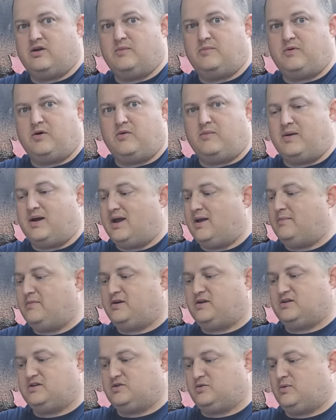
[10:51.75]
up on mine
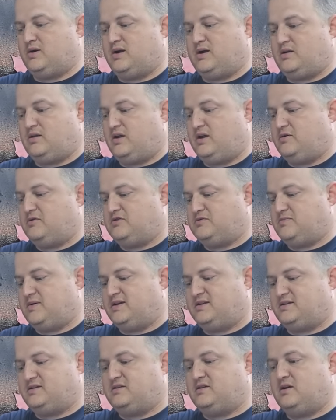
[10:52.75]
because the regulator was
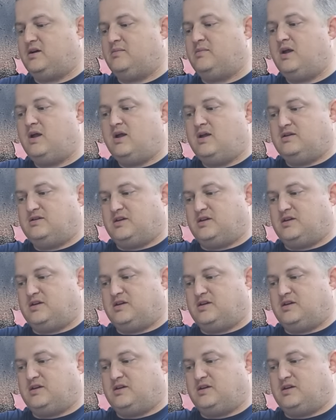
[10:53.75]
messing up.